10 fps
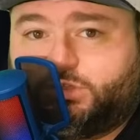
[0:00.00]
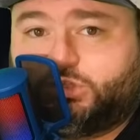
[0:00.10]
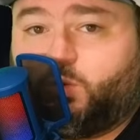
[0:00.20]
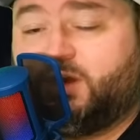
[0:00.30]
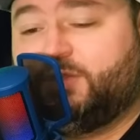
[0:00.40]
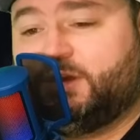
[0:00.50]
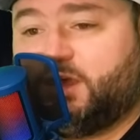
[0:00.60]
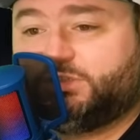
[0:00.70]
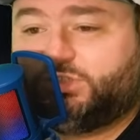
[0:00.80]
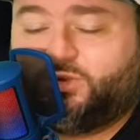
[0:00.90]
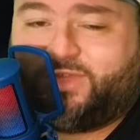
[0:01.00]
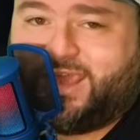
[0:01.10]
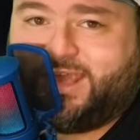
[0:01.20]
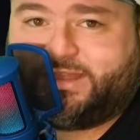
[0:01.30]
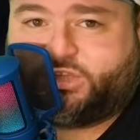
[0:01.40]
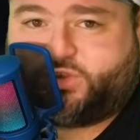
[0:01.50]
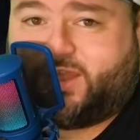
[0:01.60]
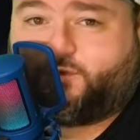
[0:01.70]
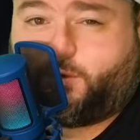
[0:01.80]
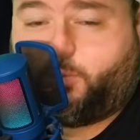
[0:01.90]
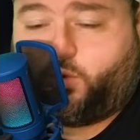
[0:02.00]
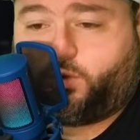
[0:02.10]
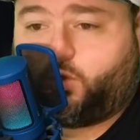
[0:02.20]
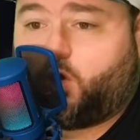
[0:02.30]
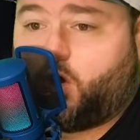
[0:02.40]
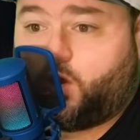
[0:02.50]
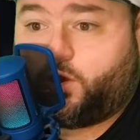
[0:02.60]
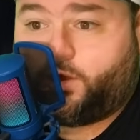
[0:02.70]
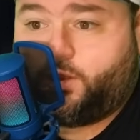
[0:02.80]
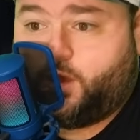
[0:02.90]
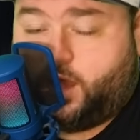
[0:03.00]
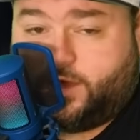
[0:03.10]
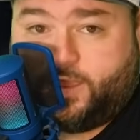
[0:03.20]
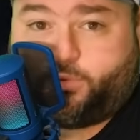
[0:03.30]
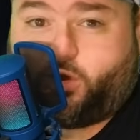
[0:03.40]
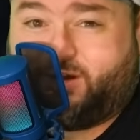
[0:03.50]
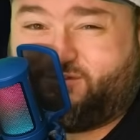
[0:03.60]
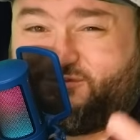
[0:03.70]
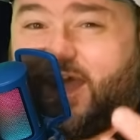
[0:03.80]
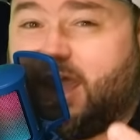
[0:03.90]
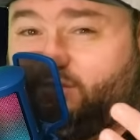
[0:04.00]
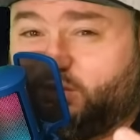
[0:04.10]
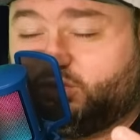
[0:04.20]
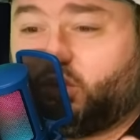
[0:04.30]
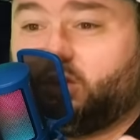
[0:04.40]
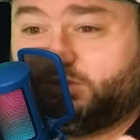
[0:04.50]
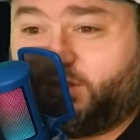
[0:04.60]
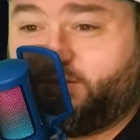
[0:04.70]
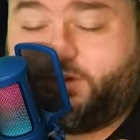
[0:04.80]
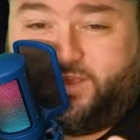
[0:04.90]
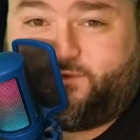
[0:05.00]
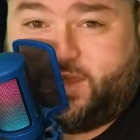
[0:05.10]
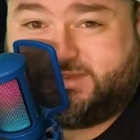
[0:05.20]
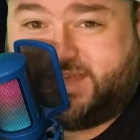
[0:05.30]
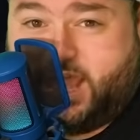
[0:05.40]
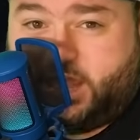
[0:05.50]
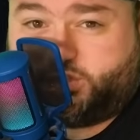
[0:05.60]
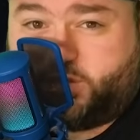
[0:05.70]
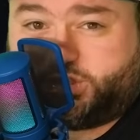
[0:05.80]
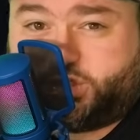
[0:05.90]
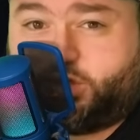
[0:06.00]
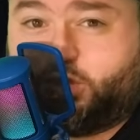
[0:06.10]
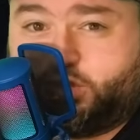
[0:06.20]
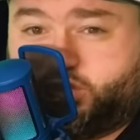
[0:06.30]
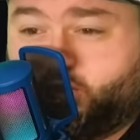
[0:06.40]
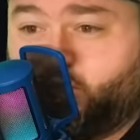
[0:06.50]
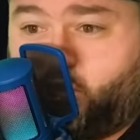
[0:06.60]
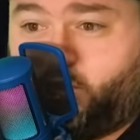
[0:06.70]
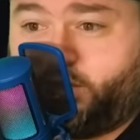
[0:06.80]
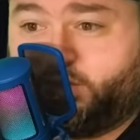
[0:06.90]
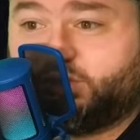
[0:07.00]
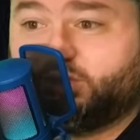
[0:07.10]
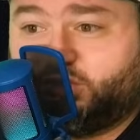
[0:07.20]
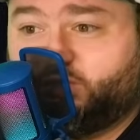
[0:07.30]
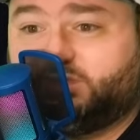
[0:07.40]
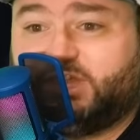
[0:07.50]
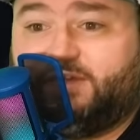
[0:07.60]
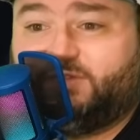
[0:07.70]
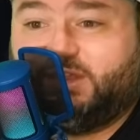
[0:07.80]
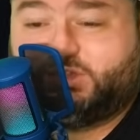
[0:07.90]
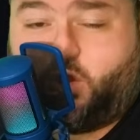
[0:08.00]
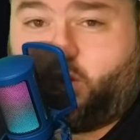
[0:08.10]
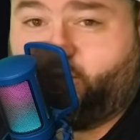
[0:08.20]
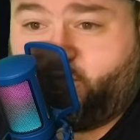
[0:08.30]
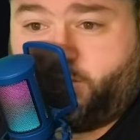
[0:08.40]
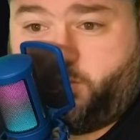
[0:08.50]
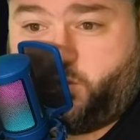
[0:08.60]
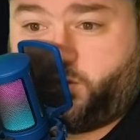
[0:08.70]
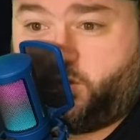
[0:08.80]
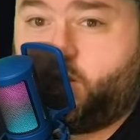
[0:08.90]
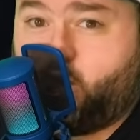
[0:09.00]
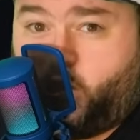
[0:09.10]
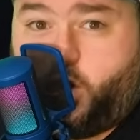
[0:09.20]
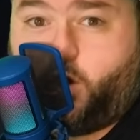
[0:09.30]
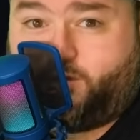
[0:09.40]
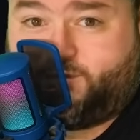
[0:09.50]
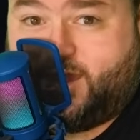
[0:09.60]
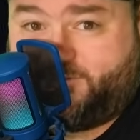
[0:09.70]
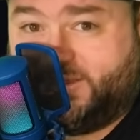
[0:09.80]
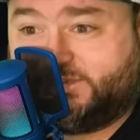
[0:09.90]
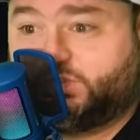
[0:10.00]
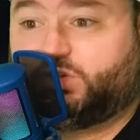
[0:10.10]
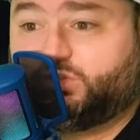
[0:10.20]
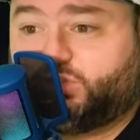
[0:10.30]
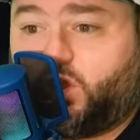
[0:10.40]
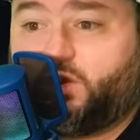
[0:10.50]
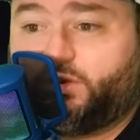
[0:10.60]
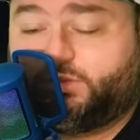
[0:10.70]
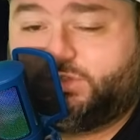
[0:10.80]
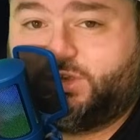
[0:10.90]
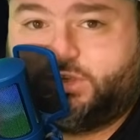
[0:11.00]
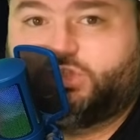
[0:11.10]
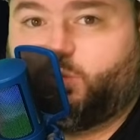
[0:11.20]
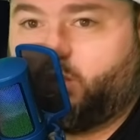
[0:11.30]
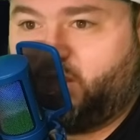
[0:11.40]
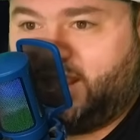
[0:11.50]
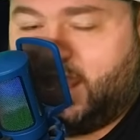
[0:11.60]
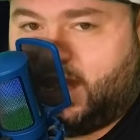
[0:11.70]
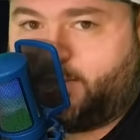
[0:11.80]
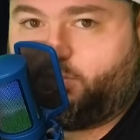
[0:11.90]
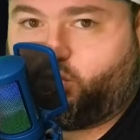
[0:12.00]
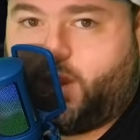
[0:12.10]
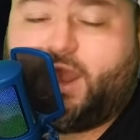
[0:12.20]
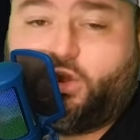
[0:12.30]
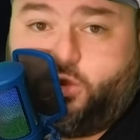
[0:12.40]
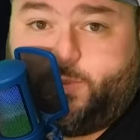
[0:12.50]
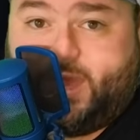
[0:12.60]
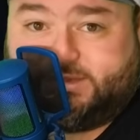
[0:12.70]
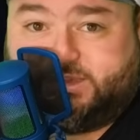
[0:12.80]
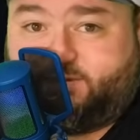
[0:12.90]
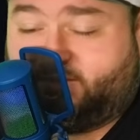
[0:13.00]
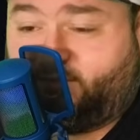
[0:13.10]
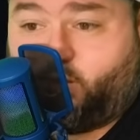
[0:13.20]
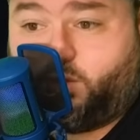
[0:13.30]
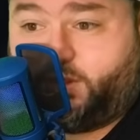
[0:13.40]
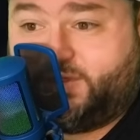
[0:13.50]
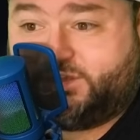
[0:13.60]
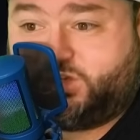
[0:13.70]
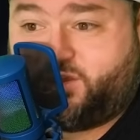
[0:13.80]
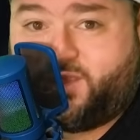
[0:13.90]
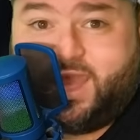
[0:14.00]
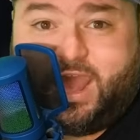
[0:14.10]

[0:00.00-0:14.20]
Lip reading: So what did the Ducks do? They hit the transfer portal hard. They brought in 5 new starters on their defense. Edge rusher, 2 corners, 2 safeties, all through the portal. All 5 pieces are starters. So we're looking at a brand new pass defense for Oregon this year.